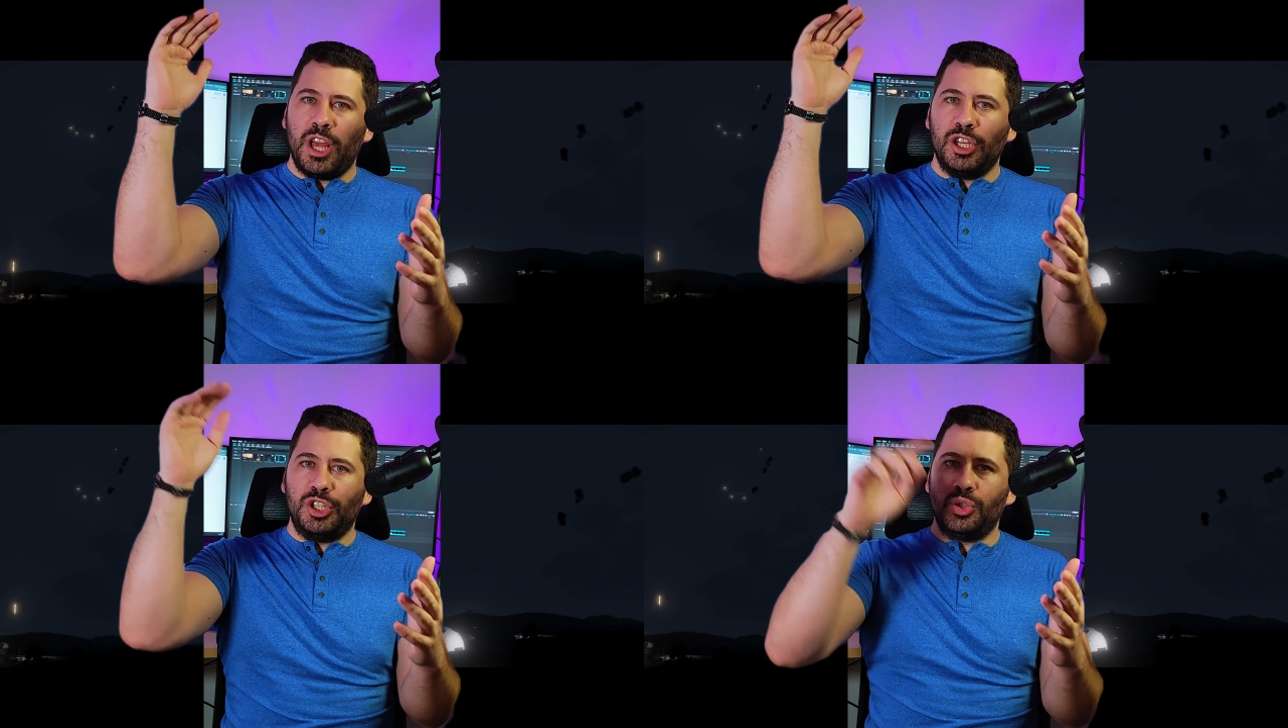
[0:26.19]

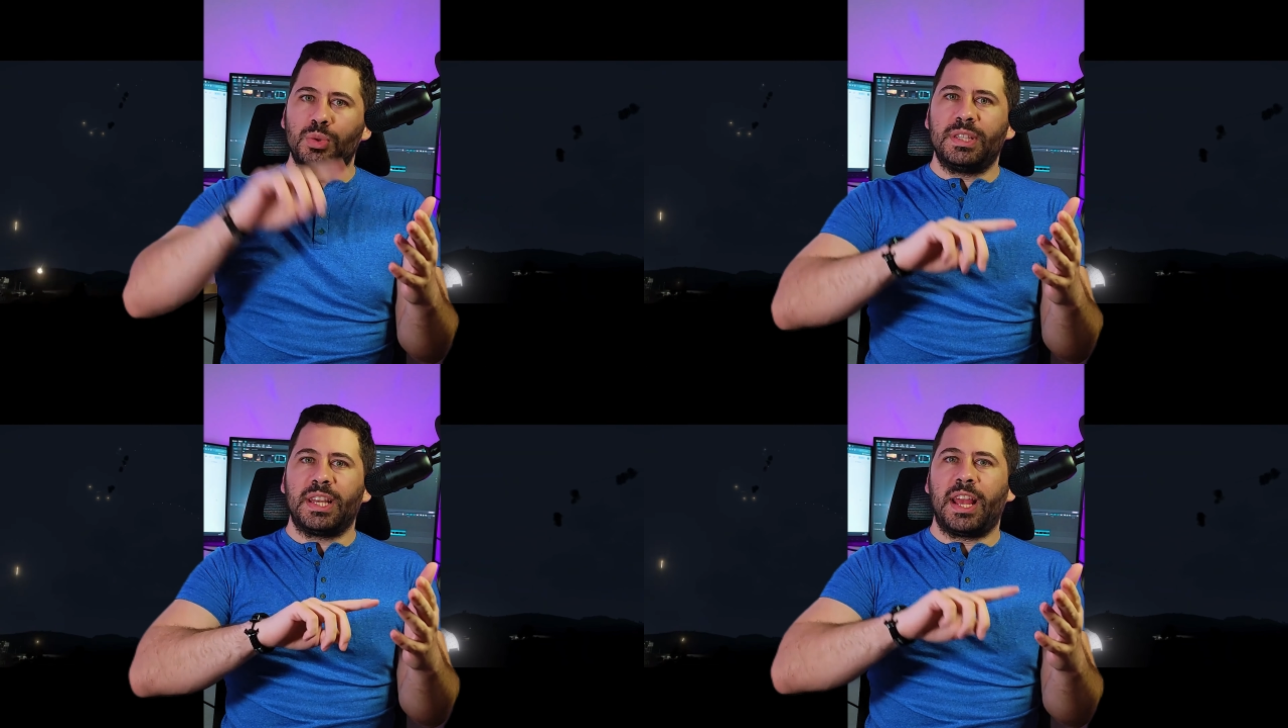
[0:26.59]
and
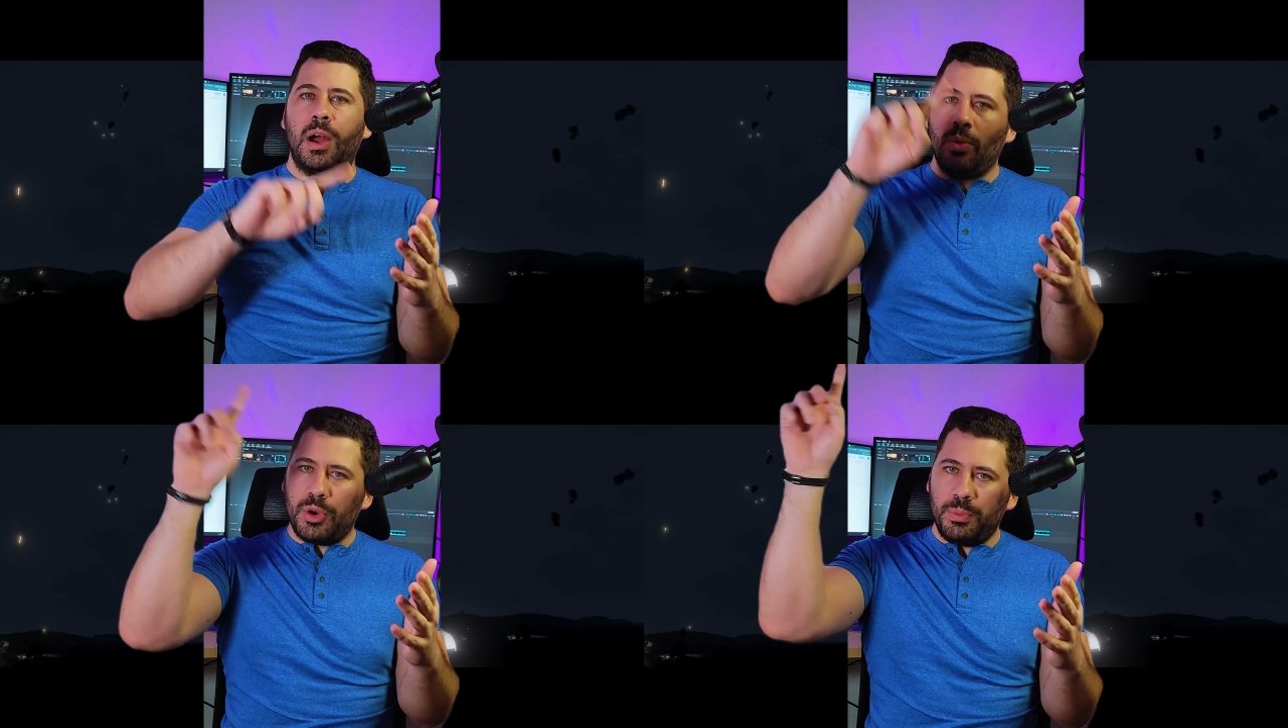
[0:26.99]
shoots a
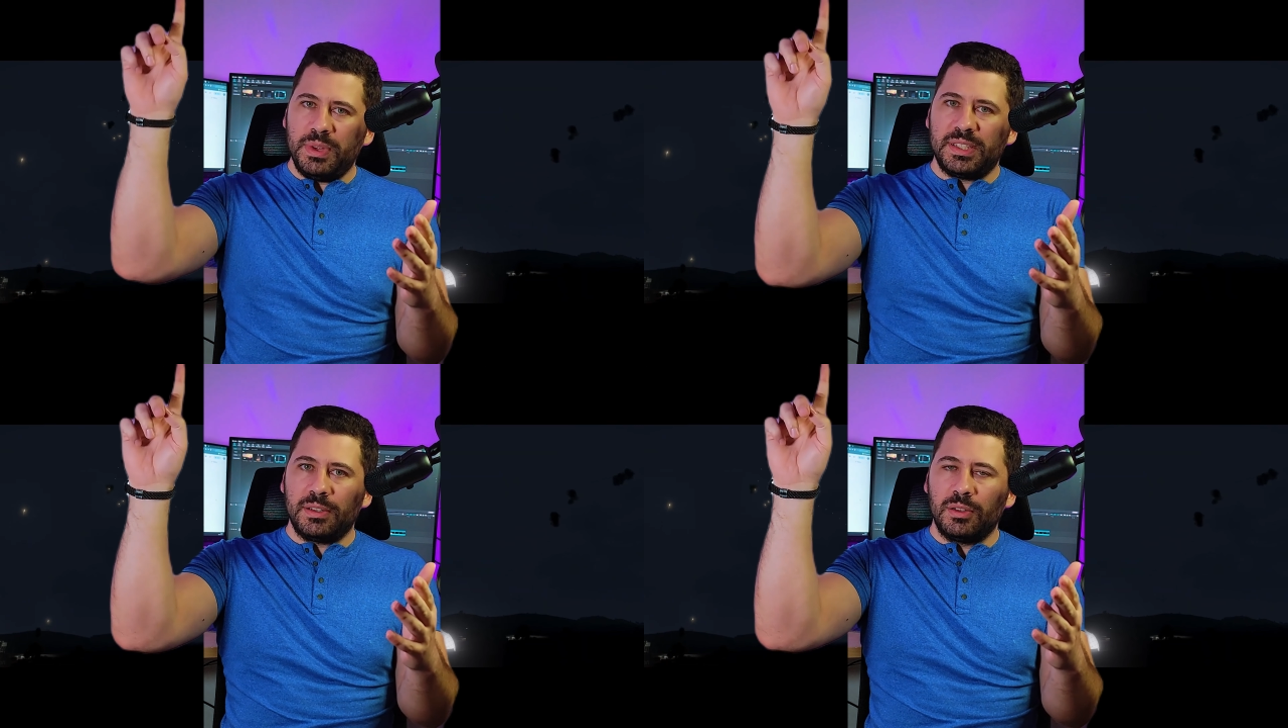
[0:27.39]
counter
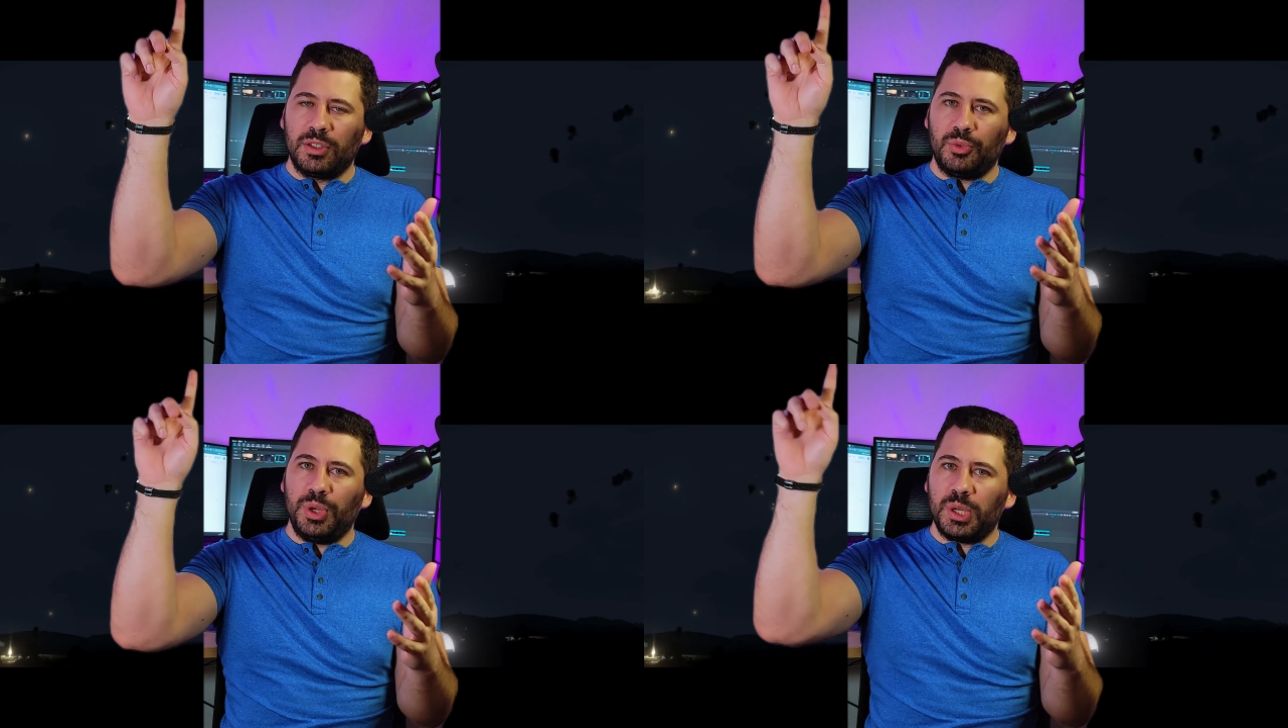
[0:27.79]
missile
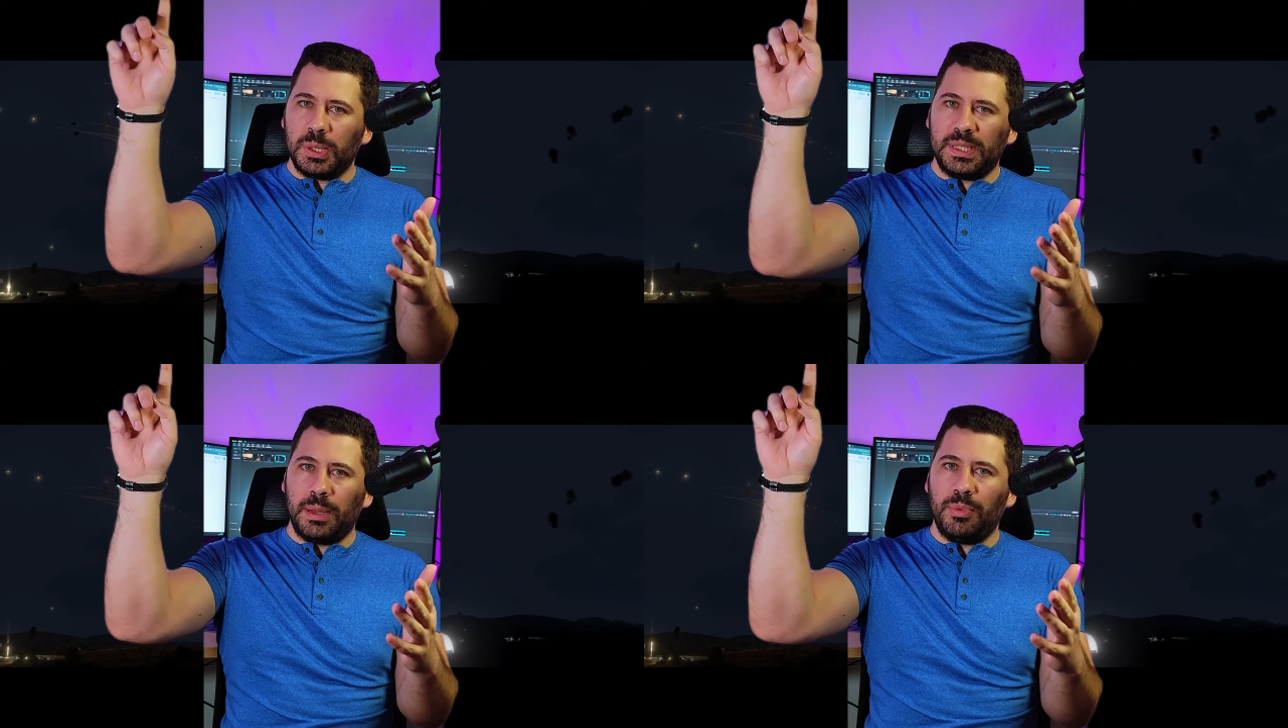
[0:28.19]
to
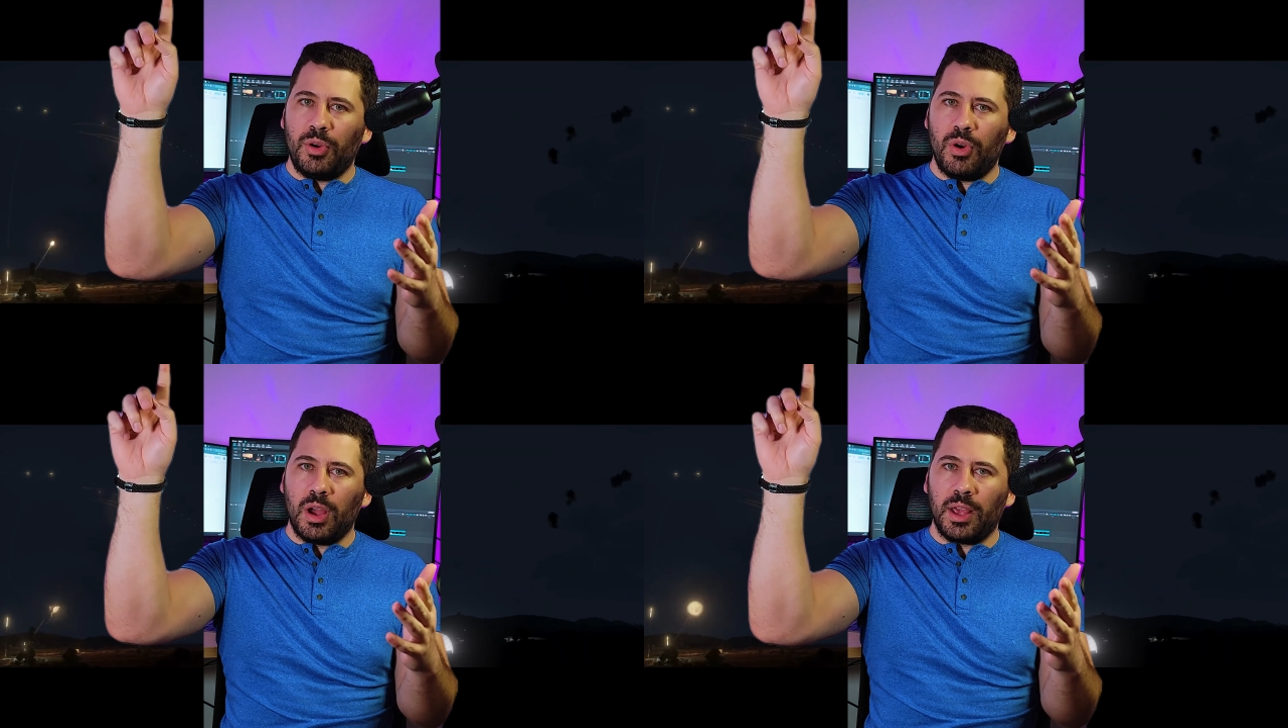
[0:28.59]
intercept the
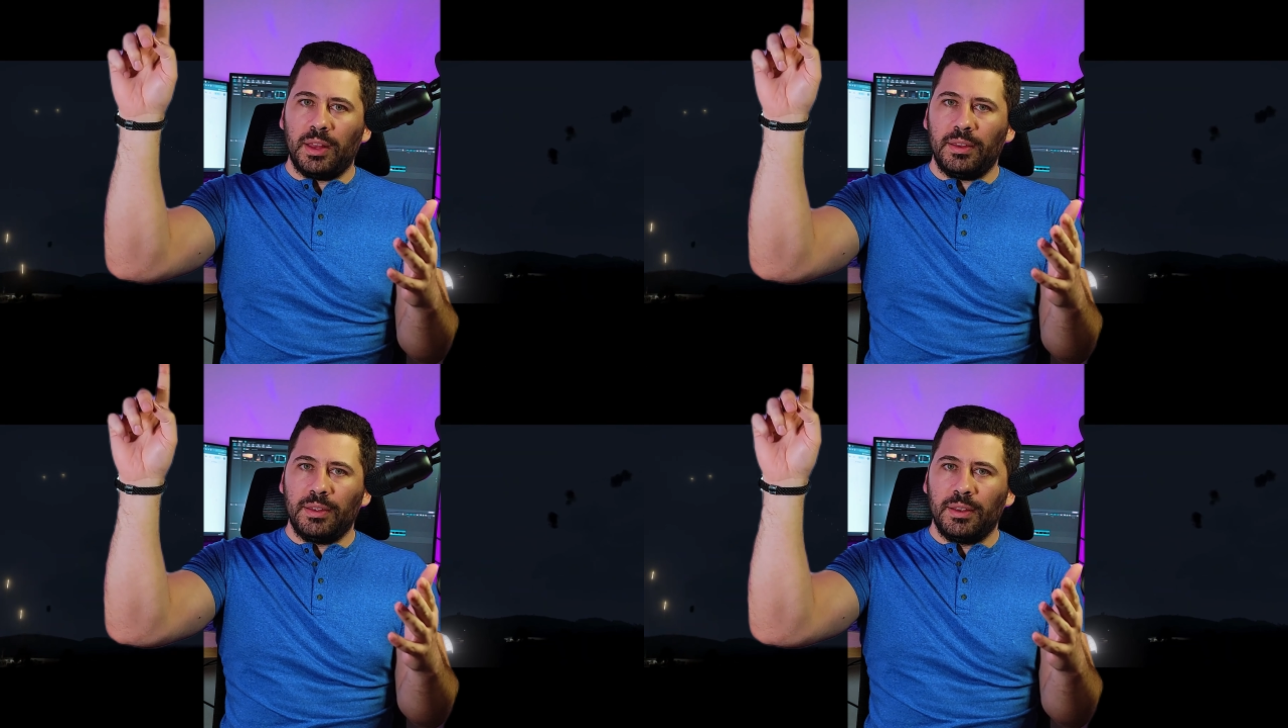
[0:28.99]

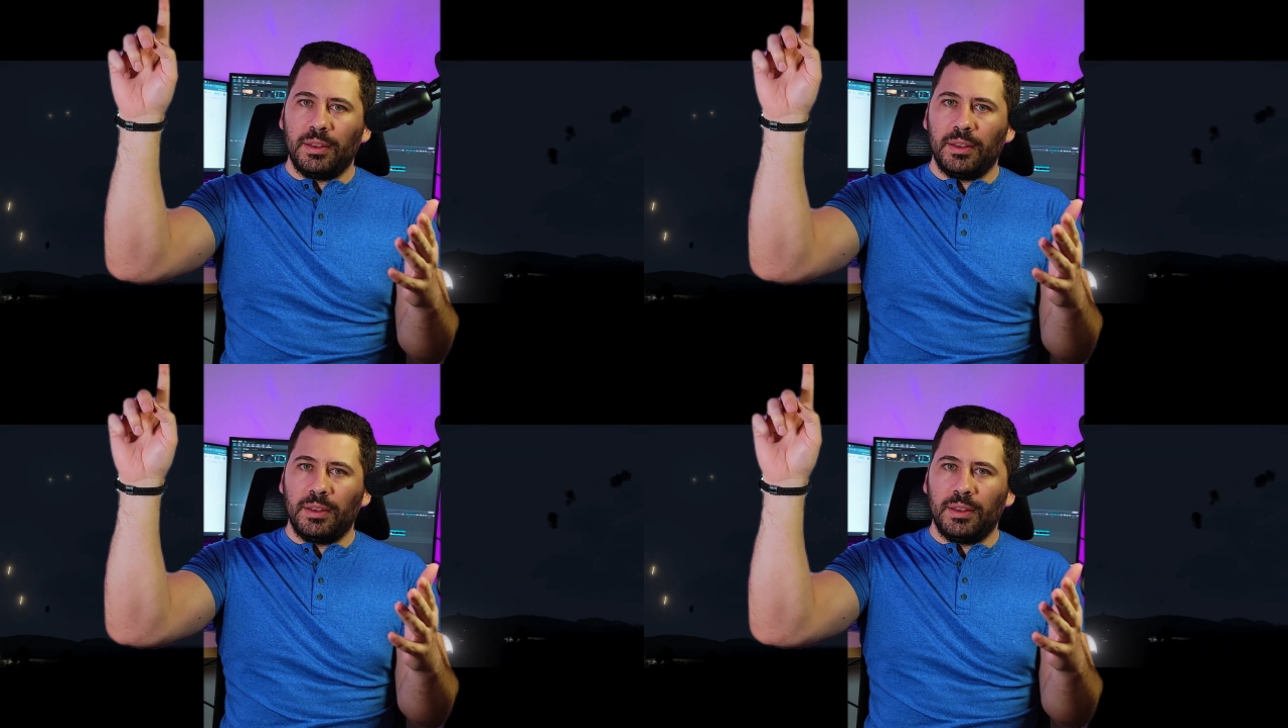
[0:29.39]
rocket.